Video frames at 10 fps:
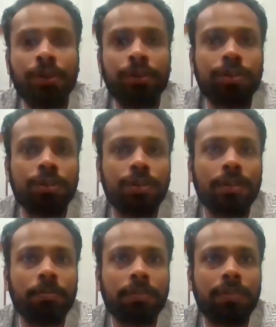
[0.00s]

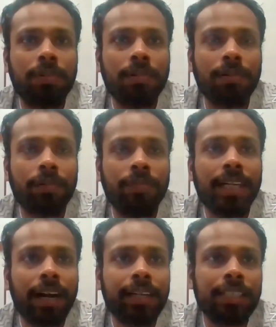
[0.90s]
So we
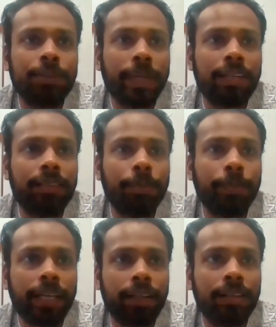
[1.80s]
can't expect the
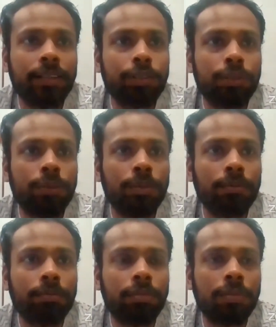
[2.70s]
parents to
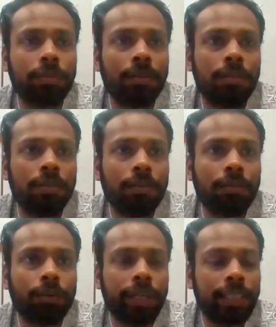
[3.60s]

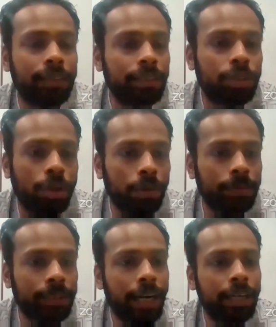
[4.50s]
quit their
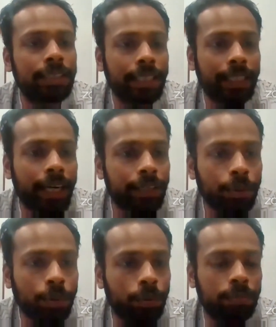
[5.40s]
jobs and stay at
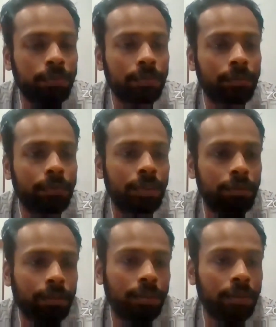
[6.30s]
home.
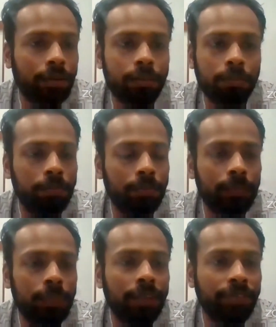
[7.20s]
uh,
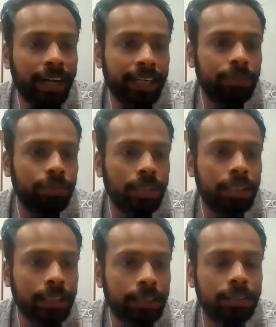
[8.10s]
they're fighting for a
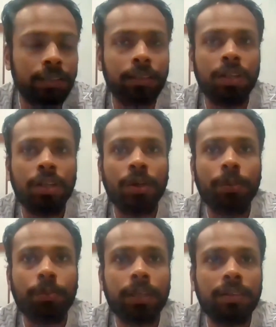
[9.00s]
reason,
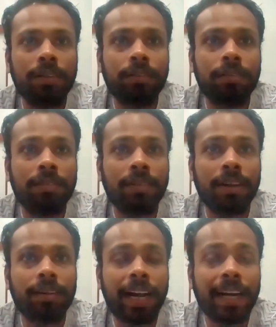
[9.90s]
but
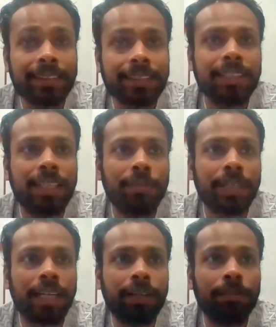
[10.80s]
at the same
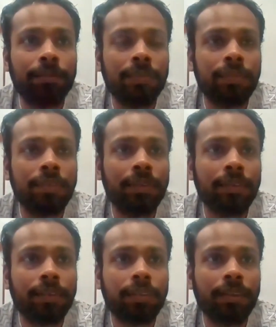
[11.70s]
time
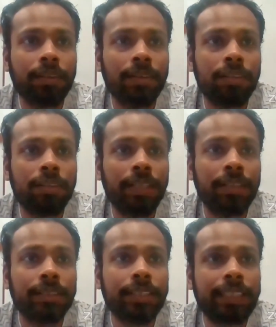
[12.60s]
there
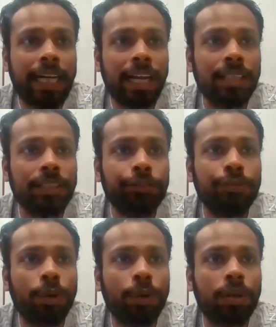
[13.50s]
is a challenge
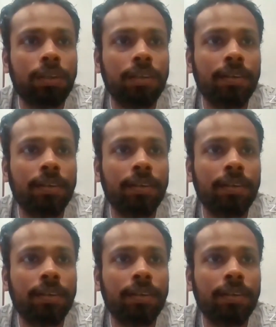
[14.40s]
for